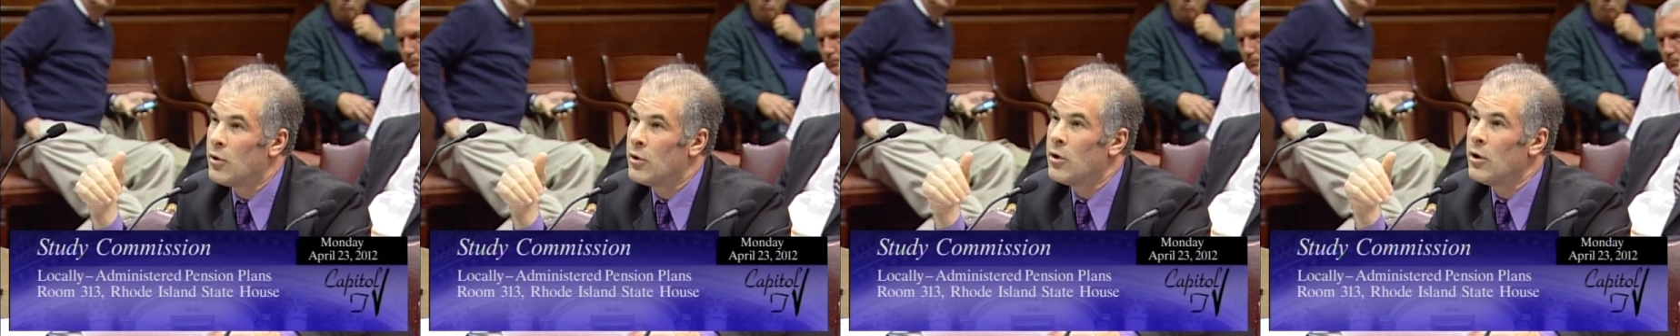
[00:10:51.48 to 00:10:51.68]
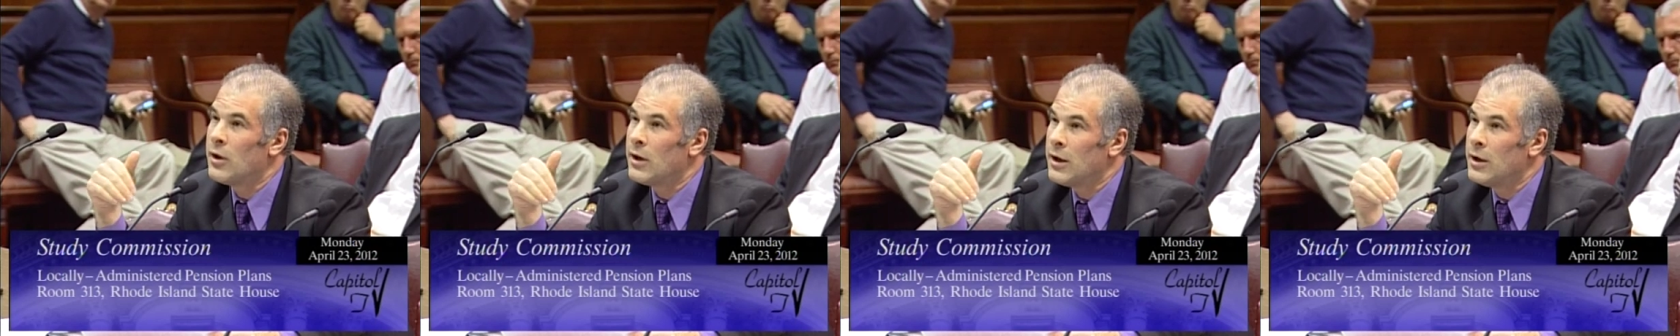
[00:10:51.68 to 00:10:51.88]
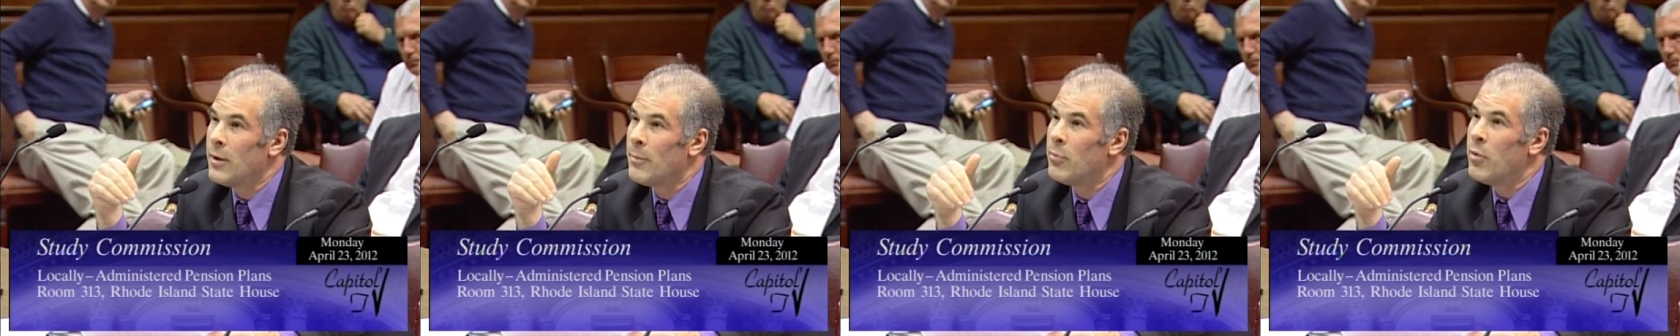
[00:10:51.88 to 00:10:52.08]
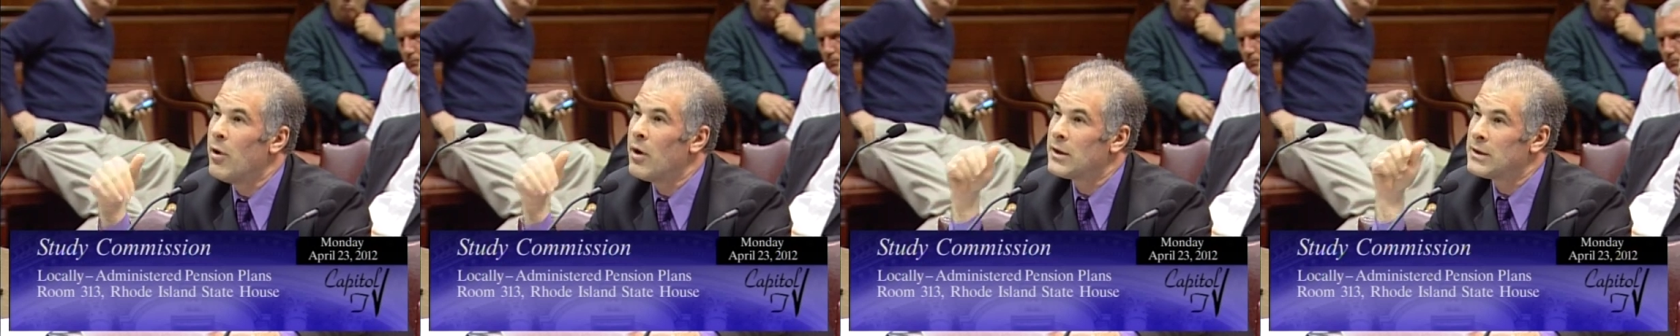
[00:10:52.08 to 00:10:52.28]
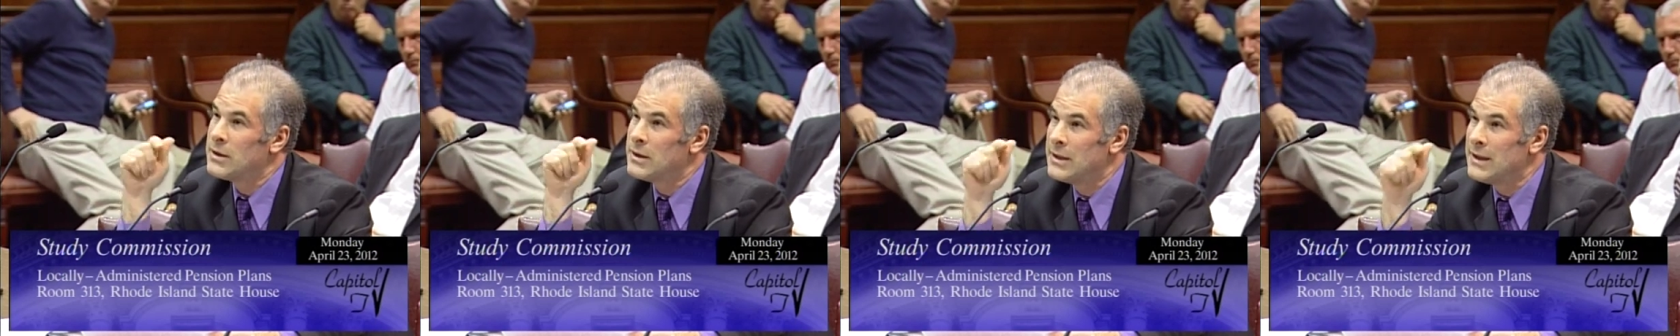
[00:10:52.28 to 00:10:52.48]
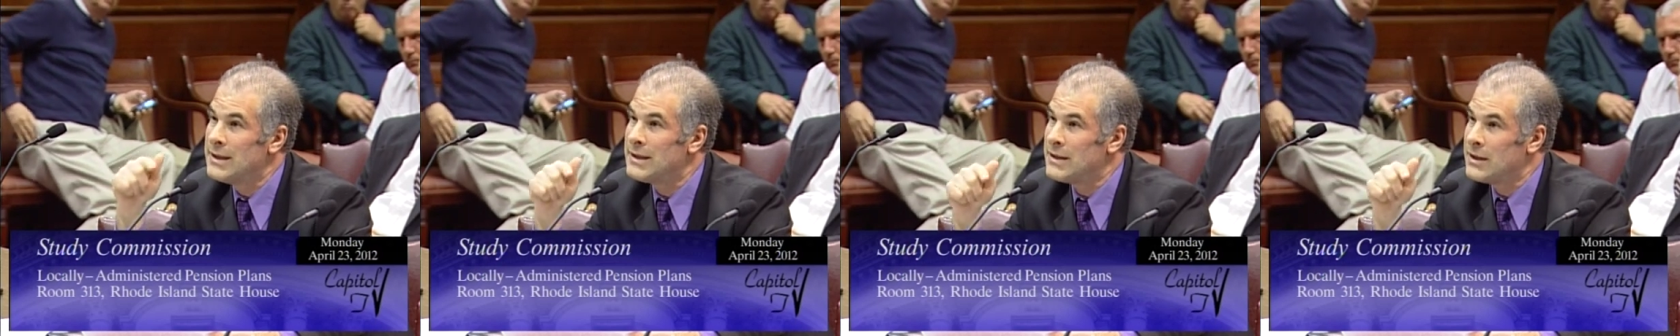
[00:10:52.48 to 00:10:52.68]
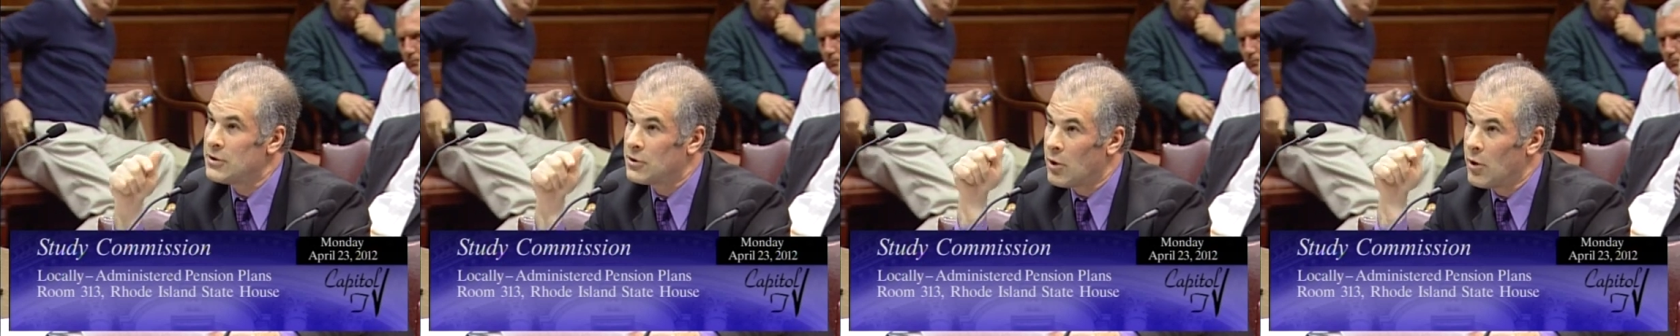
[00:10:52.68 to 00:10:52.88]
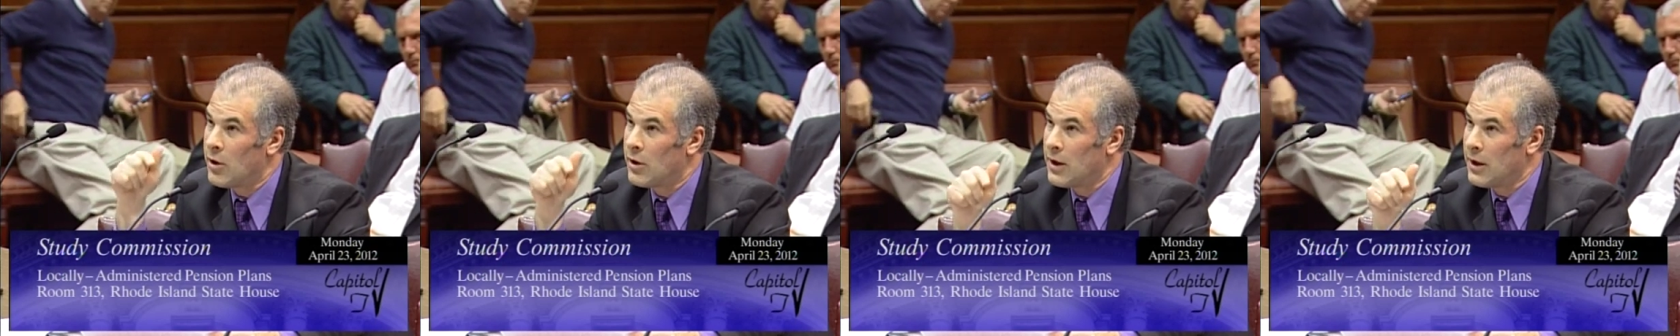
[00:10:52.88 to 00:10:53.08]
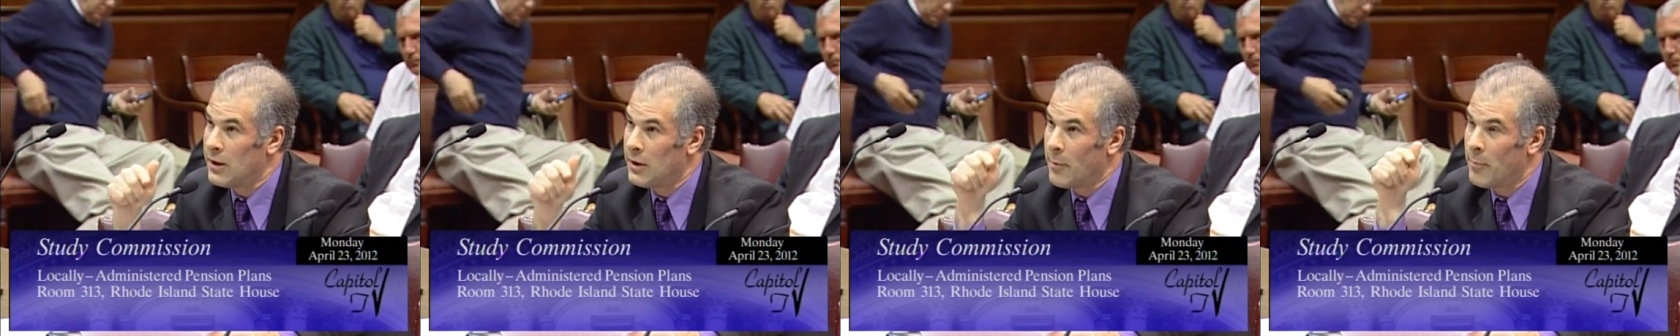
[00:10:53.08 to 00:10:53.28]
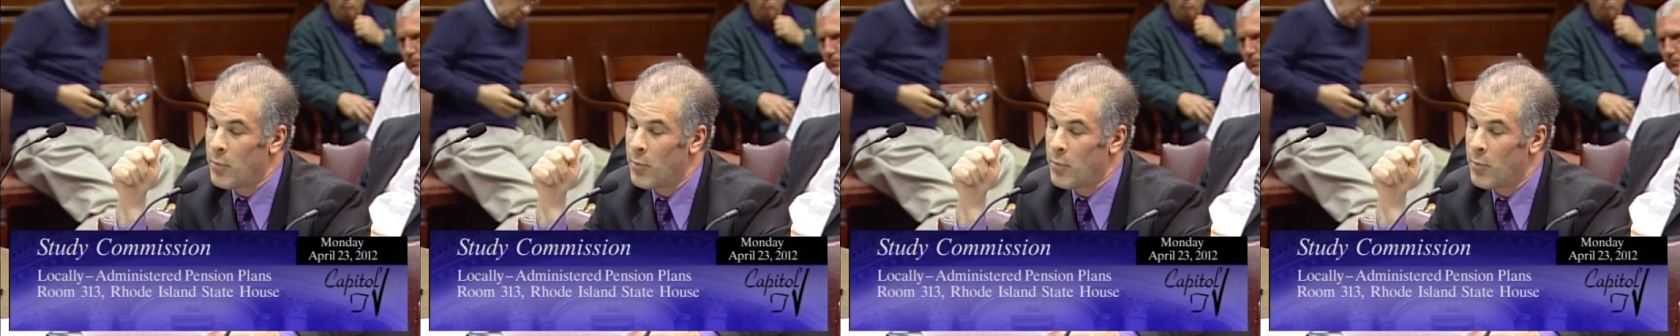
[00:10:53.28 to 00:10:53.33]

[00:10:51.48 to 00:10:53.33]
cooking the books. This is cooking the